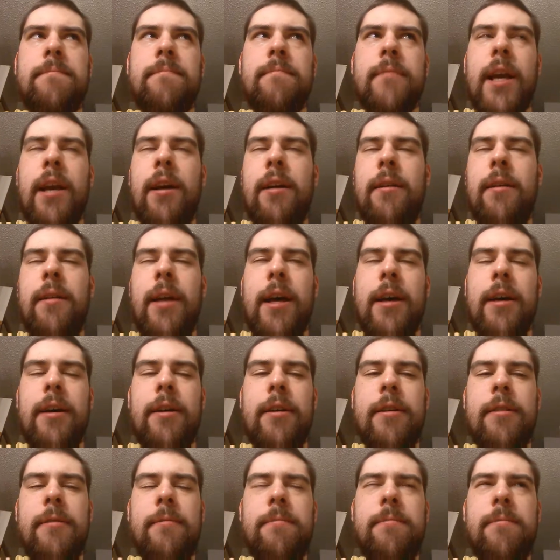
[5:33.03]
yeah,
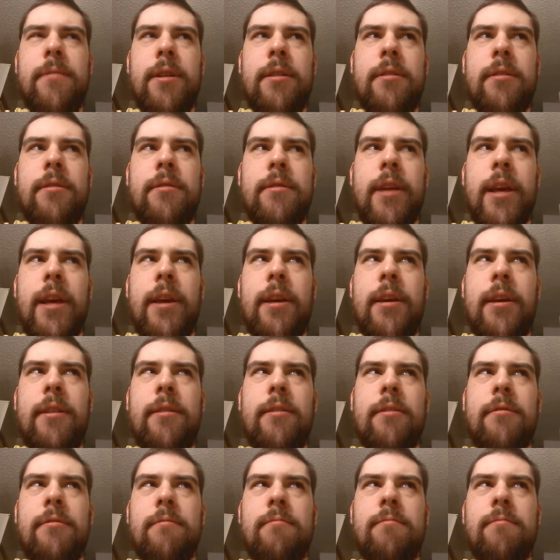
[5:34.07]
a
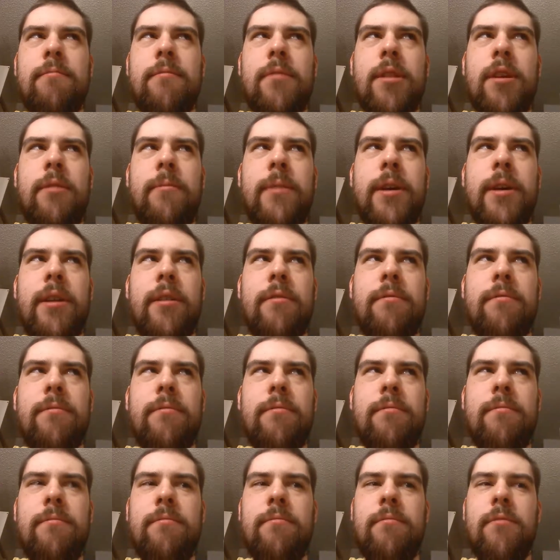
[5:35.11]
little
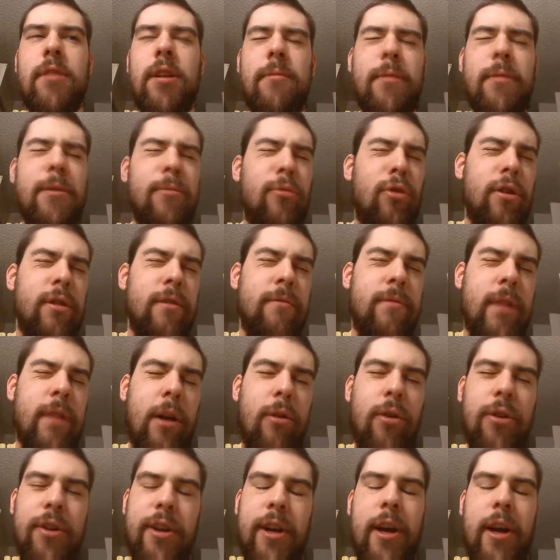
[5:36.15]
bit more on the
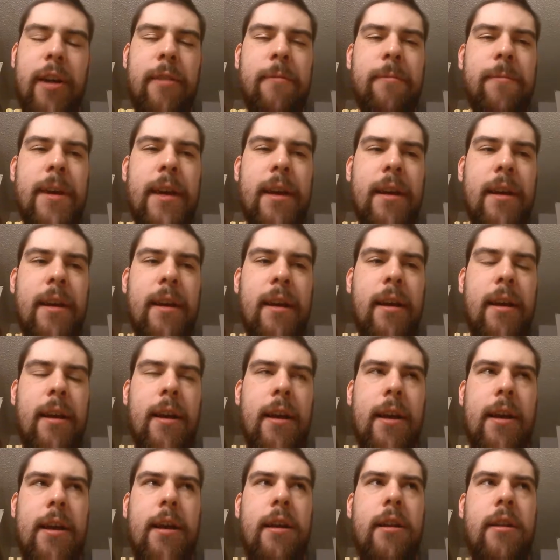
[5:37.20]
flour side,
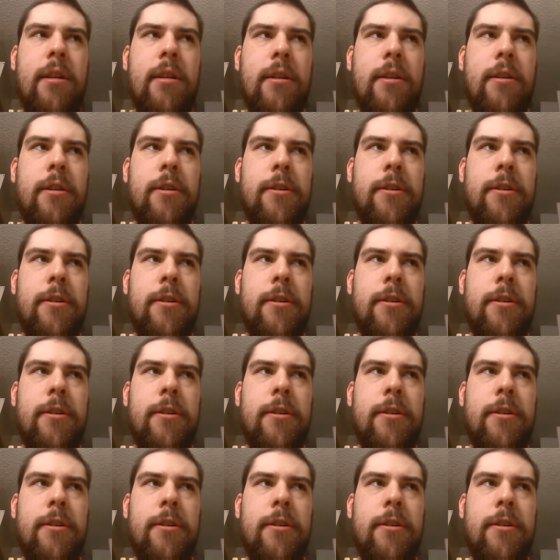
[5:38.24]
and